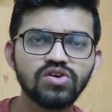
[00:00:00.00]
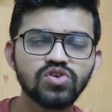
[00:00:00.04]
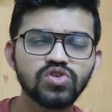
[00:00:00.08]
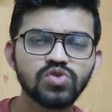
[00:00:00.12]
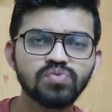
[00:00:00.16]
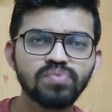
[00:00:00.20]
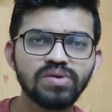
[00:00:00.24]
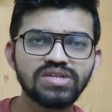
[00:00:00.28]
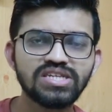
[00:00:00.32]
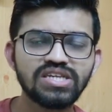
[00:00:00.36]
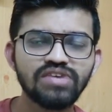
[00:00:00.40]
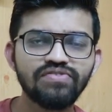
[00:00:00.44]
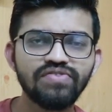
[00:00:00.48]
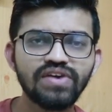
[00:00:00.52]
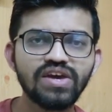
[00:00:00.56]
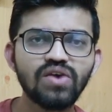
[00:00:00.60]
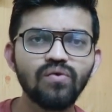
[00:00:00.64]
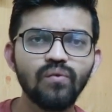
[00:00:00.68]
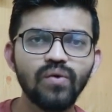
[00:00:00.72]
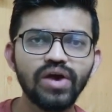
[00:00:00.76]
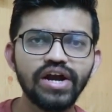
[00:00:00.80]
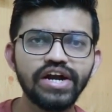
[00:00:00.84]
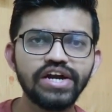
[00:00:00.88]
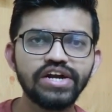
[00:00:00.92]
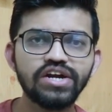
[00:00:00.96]
specific
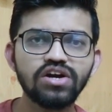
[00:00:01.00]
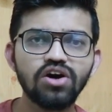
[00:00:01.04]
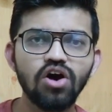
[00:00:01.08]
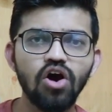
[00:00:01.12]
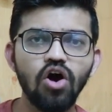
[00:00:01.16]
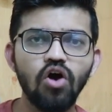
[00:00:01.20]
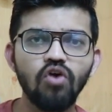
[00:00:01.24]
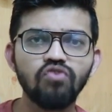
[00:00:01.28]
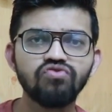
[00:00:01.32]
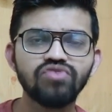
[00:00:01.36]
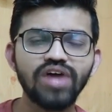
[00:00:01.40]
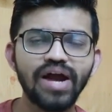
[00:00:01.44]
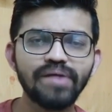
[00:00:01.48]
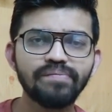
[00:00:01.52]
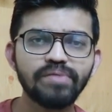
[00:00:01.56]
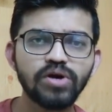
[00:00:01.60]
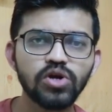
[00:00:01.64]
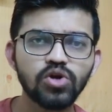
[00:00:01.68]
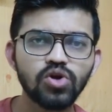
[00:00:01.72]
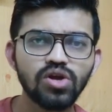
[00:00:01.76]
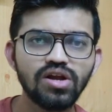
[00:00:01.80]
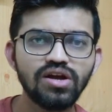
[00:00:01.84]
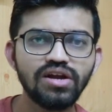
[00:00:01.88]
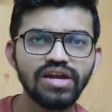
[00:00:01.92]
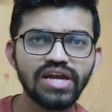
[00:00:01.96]
weight of that
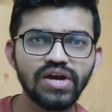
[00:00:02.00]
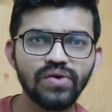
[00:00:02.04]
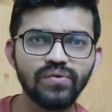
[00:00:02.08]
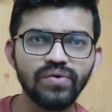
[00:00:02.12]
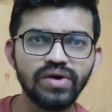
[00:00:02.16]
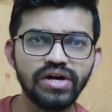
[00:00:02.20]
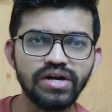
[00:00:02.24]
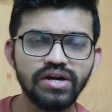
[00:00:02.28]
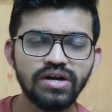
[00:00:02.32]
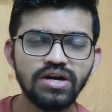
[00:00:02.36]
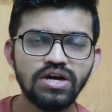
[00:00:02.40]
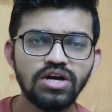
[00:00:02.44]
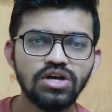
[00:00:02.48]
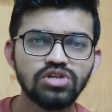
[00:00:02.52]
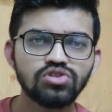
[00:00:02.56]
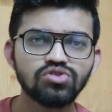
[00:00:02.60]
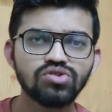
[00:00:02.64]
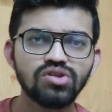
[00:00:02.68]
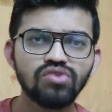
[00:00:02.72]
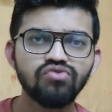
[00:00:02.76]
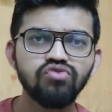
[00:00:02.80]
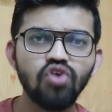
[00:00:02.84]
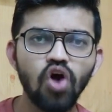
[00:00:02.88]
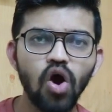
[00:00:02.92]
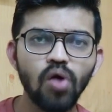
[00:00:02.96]
particular liquid. So
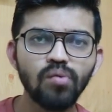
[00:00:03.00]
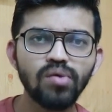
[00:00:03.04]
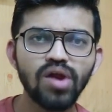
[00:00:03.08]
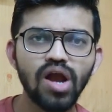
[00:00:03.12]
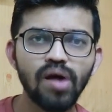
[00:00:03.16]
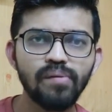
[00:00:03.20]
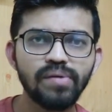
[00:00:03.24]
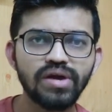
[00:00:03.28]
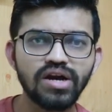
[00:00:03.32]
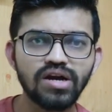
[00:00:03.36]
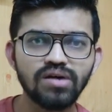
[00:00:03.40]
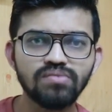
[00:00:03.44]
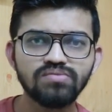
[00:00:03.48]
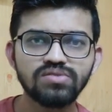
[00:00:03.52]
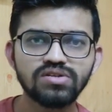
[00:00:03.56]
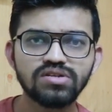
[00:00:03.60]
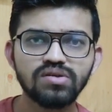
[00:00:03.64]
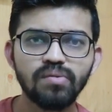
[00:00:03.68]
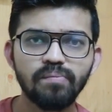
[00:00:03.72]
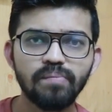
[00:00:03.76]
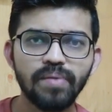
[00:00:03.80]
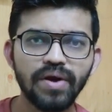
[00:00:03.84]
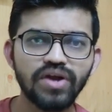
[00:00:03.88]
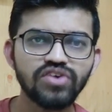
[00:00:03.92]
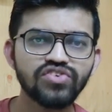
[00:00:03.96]
the formula becomes
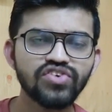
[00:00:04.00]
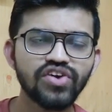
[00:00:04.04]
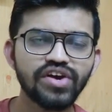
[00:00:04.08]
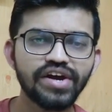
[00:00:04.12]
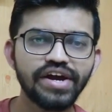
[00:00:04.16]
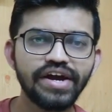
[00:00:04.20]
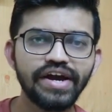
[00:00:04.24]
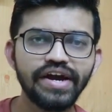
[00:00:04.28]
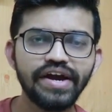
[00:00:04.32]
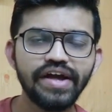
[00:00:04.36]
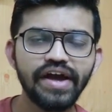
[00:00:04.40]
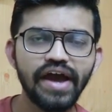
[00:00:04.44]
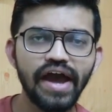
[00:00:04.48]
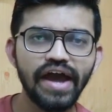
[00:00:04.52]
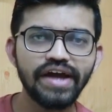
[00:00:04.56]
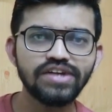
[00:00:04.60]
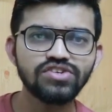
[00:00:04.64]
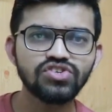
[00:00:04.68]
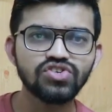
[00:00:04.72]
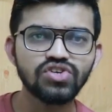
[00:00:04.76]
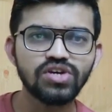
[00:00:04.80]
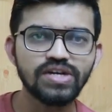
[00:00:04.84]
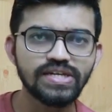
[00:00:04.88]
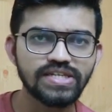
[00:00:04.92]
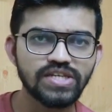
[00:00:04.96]
pressure head
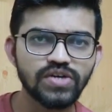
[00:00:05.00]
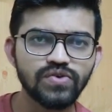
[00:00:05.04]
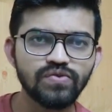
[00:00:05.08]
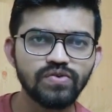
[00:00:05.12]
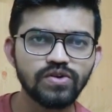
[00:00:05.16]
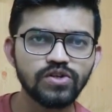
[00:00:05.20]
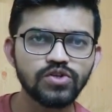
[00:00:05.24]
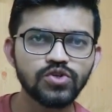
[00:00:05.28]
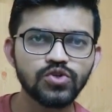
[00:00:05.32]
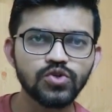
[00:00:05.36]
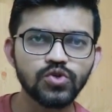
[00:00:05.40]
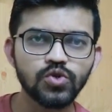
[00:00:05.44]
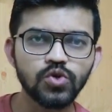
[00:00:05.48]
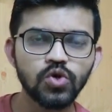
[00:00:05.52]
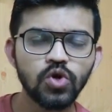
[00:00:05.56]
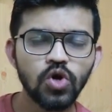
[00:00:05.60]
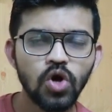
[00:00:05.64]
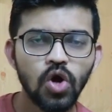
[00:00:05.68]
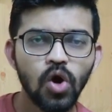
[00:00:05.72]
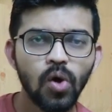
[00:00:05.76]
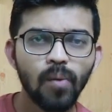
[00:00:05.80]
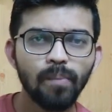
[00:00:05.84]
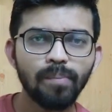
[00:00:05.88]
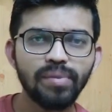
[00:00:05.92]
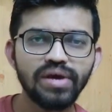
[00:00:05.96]
h is equals to
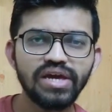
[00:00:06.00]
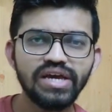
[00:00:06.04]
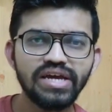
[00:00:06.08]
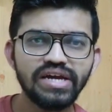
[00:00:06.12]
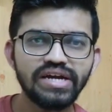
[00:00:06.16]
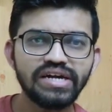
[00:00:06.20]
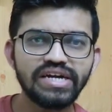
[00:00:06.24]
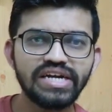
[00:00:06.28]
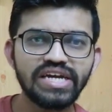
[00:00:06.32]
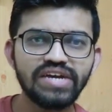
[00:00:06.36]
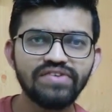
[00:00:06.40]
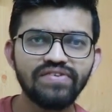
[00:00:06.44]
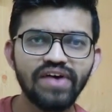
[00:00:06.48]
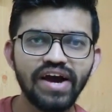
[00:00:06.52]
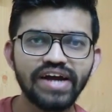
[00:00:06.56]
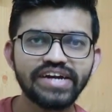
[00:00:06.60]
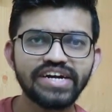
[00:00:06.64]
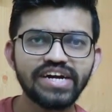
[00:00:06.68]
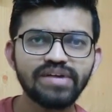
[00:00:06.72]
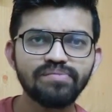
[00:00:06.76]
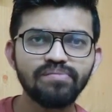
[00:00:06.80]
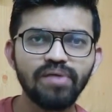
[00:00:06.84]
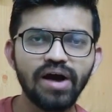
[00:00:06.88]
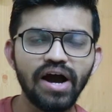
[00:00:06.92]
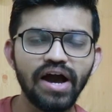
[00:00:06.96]
p
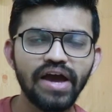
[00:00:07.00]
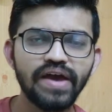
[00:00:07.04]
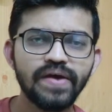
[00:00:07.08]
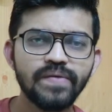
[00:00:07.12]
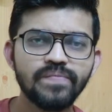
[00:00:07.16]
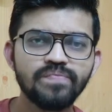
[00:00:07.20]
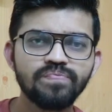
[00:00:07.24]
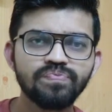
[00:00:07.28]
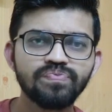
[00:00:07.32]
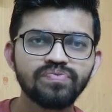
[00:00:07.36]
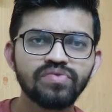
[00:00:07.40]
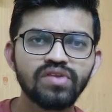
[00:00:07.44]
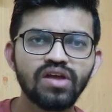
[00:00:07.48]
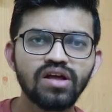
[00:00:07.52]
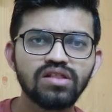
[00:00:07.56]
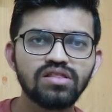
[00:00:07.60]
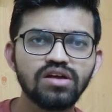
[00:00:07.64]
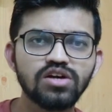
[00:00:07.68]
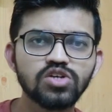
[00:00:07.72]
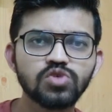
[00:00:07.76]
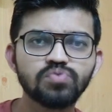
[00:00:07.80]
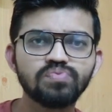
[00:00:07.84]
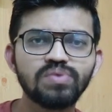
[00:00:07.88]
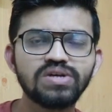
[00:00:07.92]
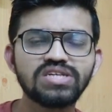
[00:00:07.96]
divided by
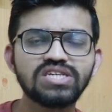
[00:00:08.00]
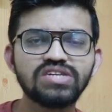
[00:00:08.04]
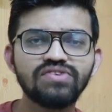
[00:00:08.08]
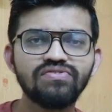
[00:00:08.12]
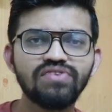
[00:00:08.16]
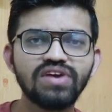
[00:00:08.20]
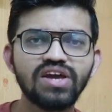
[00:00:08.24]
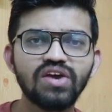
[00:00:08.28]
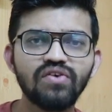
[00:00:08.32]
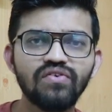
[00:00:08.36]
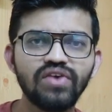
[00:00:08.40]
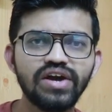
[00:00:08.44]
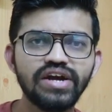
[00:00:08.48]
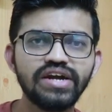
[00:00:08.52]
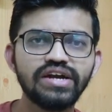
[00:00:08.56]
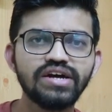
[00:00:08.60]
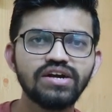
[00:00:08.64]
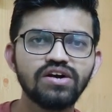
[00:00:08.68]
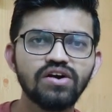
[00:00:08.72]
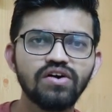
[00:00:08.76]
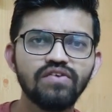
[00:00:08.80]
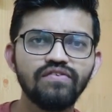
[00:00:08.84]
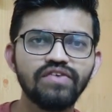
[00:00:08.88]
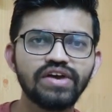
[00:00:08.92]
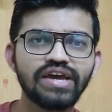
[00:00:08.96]
the specific
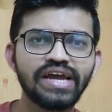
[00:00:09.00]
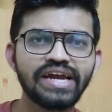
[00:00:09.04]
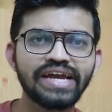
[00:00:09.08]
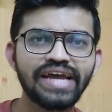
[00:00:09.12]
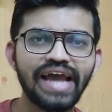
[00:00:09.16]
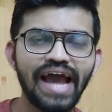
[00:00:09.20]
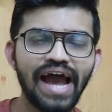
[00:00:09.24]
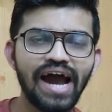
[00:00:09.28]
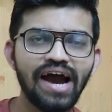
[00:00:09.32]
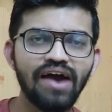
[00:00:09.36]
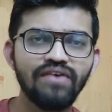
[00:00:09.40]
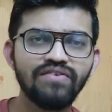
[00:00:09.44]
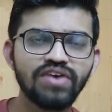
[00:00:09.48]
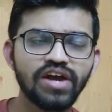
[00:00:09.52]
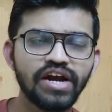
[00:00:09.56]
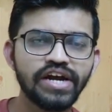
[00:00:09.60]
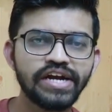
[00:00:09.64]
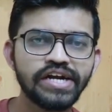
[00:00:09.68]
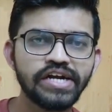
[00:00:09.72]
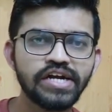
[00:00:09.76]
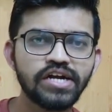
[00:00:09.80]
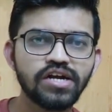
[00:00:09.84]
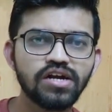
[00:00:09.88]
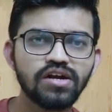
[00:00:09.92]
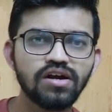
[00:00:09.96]
weight. We can
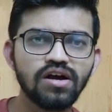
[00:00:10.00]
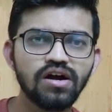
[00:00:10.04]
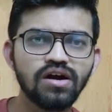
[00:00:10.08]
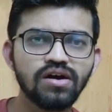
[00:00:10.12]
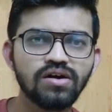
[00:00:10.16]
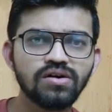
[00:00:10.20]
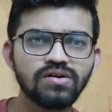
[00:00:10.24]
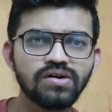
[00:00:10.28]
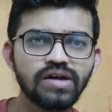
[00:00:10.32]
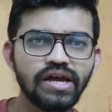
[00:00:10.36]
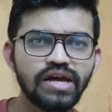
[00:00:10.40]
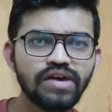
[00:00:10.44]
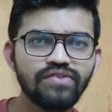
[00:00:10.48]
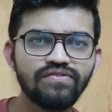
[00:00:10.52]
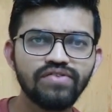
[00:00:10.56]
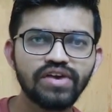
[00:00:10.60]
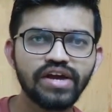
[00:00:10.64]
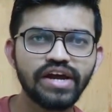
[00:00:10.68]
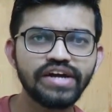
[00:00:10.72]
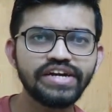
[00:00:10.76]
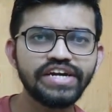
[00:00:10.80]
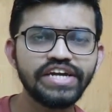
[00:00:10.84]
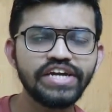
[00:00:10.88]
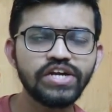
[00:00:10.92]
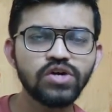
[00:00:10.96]

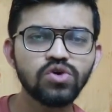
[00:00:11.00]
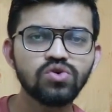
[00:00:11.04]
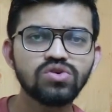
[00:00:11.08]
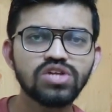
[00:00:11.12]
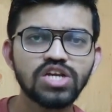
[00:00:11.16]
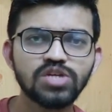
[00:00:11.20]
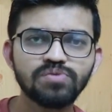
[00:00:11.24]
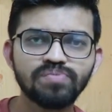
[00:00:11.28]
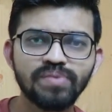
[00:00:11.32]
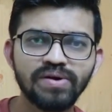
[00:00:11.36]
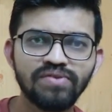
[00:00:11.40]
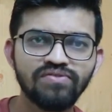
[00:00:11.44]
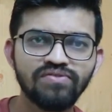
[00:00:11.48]
denote the